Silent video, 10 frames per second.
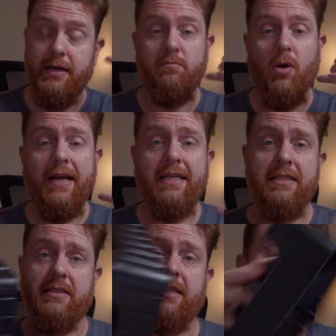mic
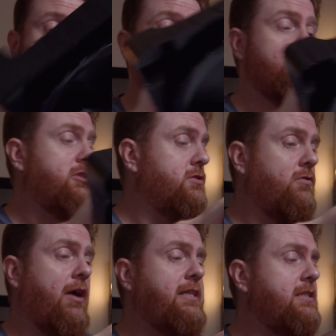is connected, which is
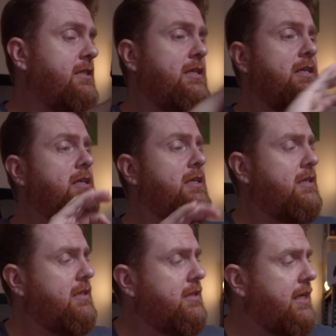great.
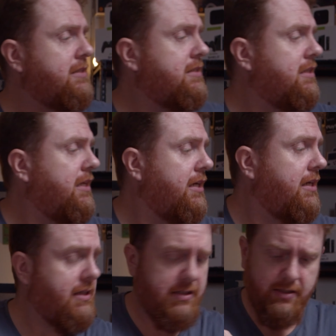That's
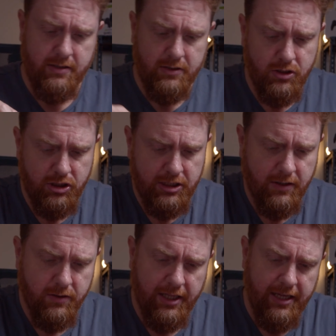the
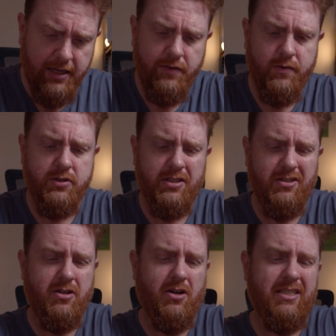shell there. You've also
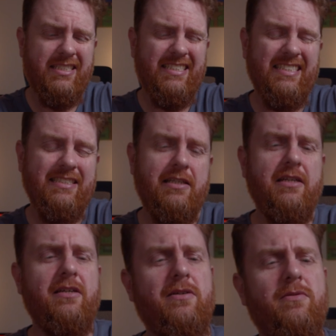got,
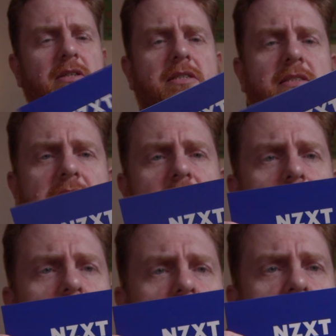what else is in the
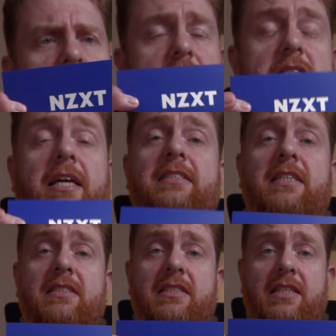box? This is the
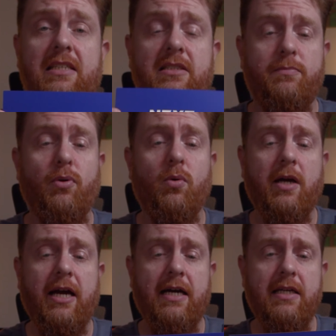NZXT support
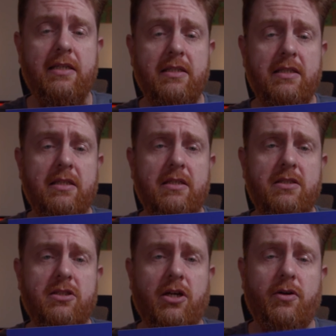card.
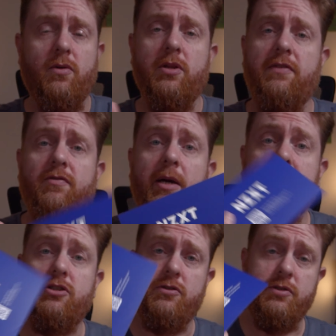So all the
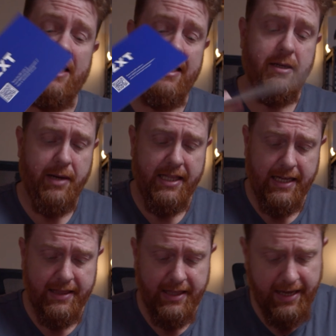information you'll need about
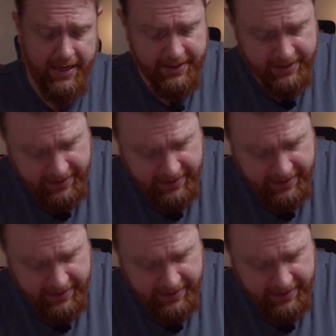that there.